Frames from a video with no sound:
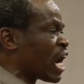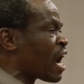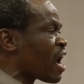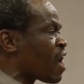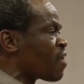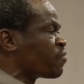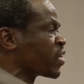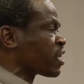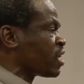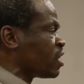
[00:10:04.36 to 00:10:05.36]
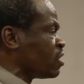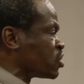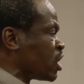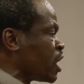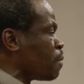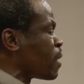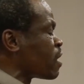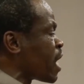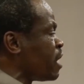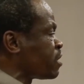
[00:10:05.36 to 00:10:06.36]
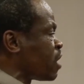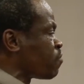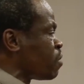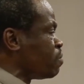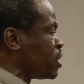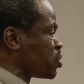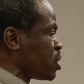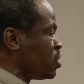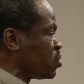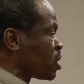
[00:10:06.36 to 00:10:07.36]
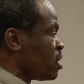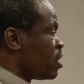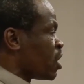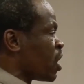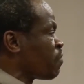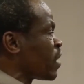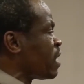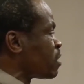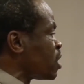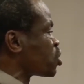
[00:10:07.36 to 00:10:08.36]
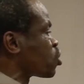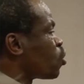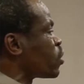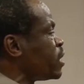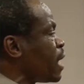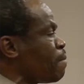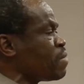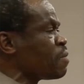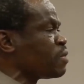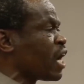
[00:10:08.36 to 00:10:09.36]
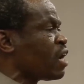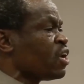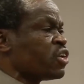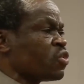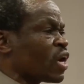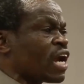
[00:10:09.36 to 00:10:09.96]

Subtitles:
are Africans liberated from disease? Even this good Namibia, your